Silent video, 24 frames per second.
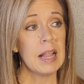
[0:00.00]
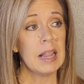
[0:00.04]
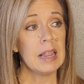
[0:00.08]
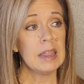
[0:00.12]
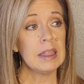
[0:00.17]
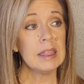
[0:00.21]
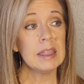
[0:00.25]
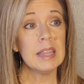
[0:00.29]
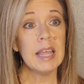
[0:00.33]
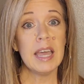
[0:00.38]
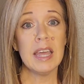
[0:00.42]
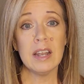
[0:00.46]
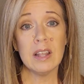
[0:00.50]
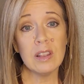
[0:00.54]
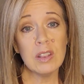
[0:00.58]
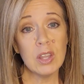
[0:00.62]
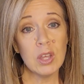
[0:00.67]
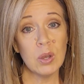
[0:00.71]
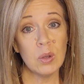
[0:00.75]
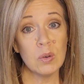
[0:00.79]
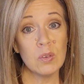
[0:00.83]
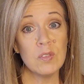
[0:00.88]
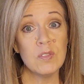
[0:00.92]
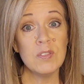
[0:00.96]
let
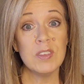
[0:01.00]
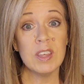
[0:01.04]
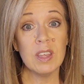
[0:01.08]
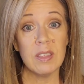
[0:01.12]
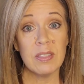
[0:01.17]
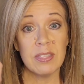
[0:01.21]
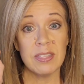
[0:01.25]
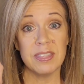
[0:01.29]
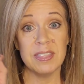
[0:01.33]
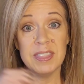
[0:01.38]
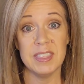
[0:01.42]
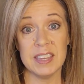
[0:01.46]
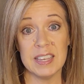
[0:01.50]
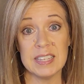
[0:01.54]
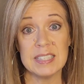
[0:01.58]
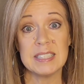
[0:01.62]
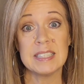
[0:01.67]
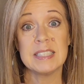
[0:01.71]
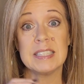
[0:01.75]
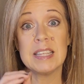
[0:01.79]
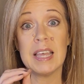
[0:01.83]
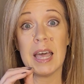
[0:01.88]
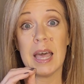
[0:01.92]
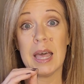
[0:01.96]
alone feel
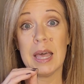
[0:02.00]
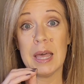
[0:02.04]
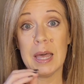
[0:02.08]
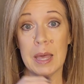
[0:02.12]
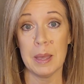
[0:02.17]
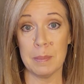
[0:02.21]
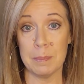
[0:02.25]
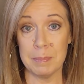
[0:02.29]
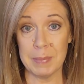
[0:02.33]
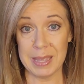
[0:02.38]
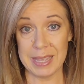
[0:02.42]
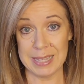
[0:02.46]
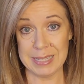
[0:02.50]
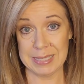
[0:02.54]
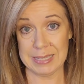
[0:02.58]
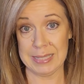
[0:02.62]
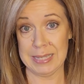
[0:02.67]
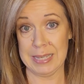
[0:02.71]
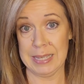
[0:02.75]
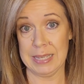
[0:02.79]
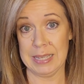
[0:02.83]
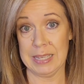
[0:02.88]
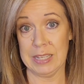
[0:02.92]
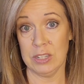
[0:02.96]
this
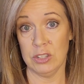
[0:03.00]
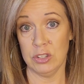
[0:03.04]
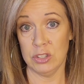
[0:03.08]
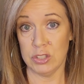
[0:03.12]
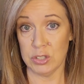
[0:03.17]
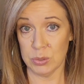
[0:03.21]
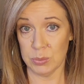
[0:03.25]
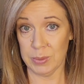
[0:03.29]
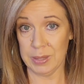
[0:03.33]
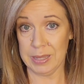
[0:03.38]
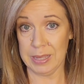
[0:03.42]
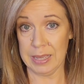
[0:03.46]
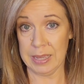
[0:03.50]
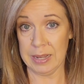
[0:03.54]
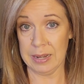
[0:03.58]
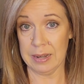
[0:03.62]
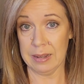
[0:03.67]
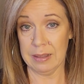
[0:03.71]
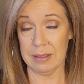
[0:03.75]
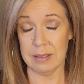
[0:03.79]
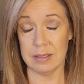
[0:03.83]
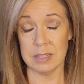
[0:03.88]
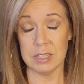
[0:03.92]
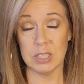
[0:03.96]
amazing doing it.
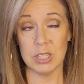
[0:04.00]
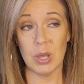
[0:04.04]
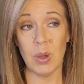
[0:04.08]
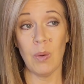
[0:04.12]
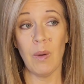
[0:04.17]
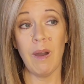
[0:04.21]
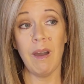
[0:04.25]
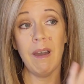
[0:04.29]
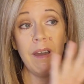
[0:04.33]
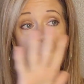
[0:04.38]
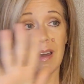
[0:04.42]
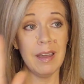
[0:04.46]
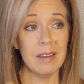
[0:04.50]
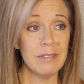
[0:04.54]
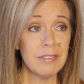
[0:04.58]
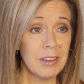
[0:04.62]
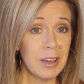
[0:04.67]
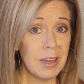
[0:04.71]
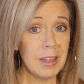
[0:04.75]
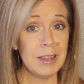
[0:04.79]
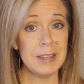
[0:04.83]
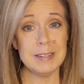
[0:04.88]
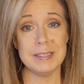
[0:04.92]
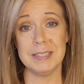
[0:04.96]
So I've
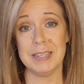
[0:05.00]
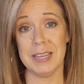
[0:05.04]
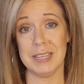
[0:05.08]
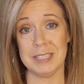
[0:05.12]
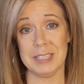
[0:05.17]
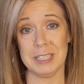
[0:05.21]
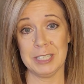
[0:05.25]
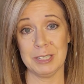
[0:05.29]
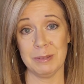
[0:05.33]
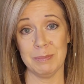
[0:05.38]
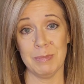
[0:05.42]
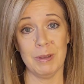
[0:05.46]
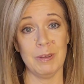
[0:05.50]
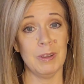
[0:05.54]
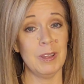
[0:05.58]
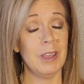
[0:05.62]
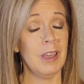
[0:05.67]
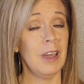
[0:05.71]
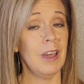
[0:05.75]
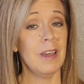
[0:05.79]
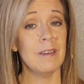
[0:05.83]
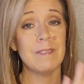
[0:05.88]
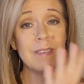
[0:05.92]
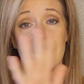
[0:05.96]
got a
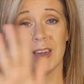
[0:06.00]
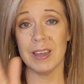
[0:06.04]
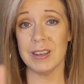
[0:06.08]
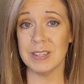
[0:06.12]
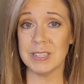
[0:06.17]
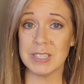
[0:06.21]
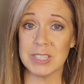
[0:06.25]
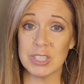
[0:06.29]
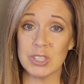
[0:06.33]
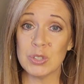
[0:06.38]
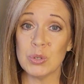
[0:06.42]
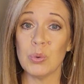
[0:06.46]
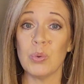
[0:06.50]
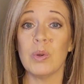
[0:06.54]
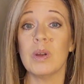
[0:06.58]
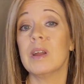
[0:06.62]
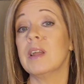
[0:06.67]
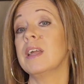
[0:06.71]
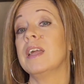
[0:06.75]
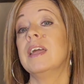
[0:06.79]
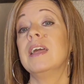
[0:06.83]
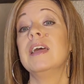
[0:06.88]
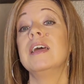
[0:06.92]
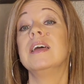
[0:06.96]
testimony. I've got a
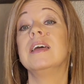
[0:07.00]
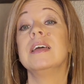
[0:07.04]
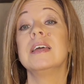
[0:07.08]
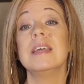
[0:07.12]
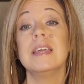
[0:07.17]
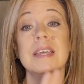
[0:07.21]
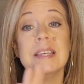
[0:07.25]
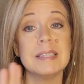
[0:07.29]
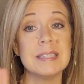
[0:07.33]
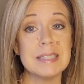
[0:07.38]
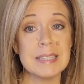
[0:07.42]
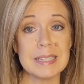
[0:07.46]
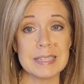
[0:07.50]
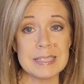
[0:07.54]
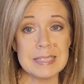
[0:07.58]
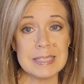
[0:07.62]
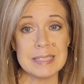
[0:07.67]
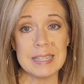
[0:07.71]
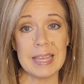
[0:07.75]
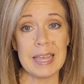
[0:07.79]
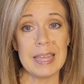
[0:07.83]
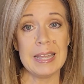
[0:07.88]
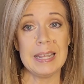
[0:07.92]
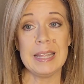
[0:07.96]
story. It's
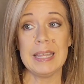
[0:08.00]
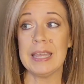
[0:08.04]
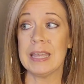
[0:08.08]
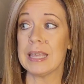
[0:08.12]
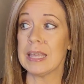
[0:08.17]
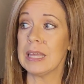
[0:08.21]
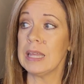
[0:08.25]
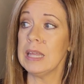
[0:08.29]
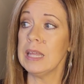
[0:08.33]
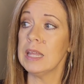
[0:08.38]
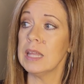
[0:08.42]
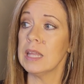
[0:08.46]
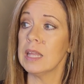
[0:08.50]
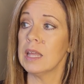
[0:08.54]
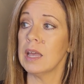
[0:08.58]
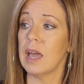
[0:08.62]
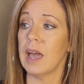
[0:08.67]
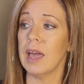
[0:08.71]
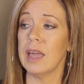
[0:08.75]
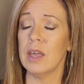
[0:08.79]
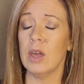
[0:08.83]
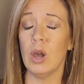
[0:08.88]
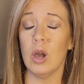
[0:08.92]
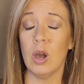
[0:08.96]
exciting.
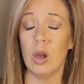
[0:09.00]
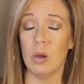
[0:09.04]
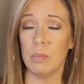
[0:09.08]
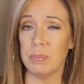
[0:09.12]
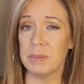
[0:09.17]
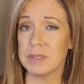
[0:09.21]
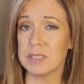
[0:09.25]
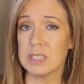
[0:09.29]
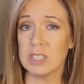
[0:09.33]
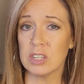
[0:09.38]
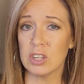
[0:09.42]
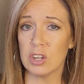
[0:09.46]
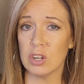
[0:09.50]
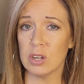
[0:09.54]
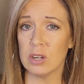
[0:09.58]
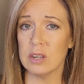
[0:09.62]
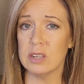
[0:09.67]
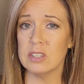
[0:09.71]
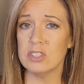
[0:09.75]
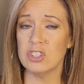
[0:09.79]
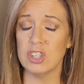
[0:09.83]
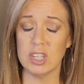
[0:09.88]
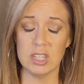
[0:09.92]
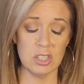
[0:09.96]
I hope it's
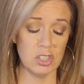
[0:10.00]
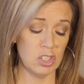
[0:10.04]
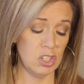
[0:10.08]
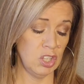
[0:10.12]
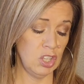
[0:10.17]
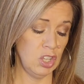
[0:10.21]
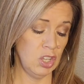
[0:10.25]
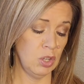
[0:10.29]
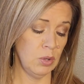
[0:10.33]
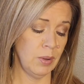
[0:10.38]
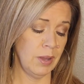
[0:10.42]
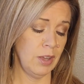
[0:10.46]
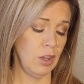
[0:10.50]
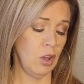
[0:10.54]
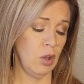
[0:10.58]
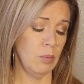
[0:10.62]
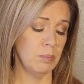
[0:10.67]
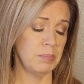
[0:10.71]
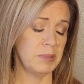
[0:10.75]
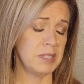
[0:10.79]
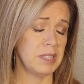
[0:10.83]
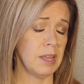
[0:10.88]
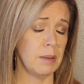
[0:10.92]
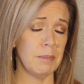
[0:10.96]
encouraging to you. I
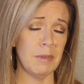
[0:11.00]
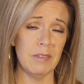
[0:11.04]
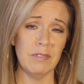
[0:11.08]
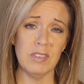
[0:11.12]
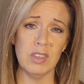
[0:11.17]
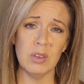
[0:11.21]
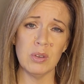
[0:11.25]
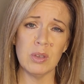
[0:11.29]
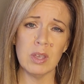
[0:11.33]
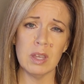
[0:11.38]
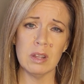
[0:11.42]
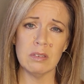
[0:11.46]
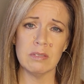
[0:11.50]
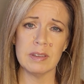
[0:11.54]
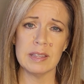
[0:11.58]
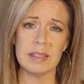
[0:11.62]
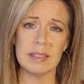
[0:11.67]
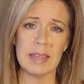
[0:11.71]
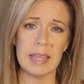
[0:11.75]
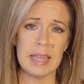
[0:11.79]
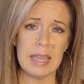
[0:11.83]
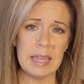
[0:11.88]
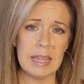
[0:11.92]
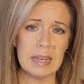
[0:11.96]
hope some of you can
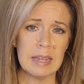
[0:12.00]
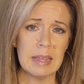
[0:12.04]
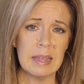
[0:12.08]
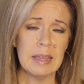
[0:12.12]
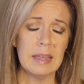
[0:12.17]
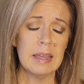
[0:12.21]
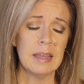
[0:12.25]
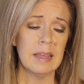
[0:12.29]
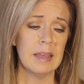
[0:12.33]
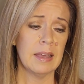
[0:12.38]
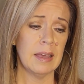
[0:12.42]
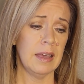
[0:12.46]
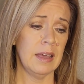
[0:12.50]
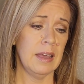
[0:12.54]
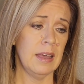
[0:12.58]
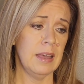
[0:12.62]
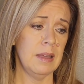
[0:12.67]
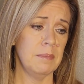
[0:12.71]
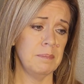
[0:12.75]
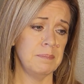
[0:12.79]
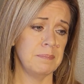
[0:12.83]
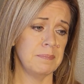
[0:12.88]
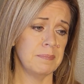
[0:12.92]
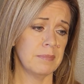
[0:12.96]
relate.
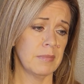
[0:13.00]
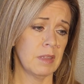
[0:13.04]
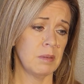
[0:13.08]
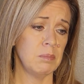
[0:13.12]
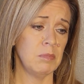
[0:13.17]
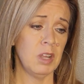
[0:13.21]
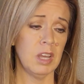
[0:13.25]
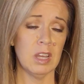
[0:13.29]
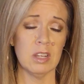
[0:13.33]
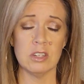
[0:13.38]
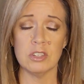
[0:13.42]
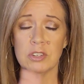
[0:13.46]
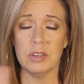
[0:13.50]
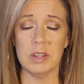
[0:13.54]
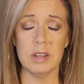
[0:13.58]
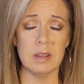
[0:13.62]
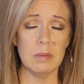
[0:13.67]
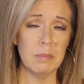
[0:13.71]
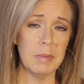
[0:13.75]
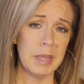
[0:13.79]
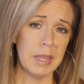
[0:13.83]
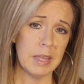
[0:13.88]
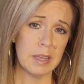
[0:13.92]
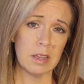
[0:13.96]
I'm not trying
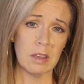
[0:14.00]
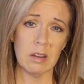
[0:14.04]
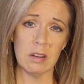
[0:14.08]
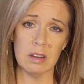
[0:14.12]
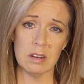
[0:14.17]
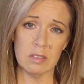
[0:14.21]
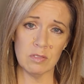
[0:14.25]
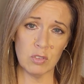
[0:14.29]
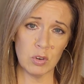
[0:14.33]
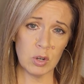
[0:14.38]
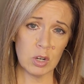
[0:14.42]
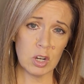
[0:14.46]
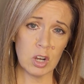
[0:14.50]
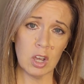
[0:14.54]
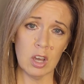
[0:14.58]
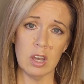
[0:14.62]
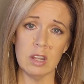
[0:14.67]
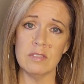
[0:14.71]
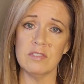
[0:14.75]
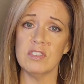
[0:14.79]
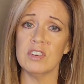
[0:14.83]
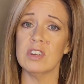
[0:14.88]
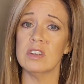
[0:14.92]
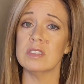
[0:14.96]
to make carnivore
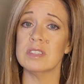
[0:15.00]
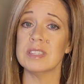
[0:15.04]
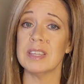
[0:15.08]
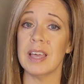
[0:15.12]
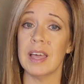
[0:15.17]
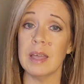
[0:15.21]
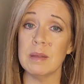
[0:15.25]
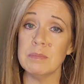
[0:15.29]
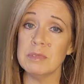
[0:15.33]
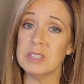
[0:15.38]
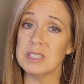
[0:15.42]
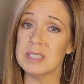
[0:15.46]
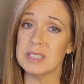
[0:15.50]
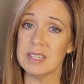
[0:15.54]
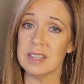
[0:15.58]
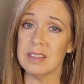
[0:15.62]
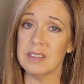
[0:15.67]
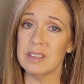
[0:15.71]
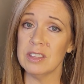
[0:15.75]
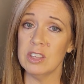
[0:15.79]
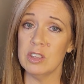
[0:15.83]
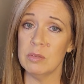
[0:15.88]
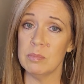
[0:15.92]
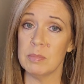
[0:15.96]
converts. I'm just
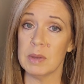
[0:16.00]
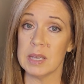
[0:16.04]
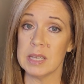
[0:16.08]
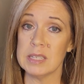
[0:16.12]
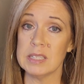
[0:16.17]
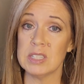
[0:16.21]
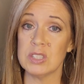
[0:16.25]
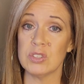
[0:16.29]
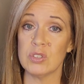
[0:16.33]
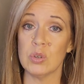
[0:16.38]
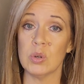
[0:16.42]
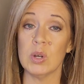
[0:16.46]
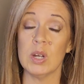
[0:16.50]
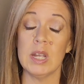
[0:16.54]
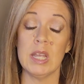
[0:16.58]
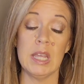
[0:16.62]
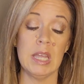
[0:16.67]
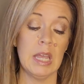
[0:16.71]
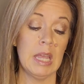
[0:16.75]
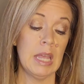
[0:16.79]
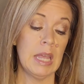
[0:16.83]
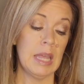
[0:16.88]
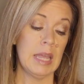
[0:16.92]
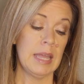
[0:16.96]
telling you my
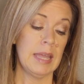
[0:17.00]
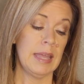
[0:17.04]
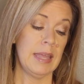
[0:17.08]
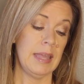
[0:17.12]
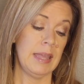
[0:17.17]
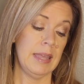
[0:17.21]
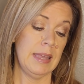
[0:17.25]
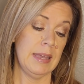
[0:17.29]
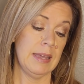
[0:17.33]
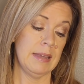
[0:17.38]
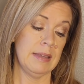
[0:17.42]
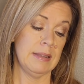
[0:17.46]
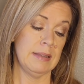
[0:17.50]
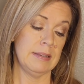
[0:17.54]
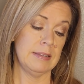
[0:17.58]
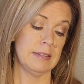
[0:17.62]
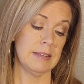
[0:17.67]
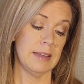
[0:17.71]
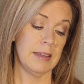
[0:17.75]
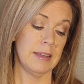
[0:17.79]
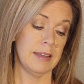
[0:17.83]
story and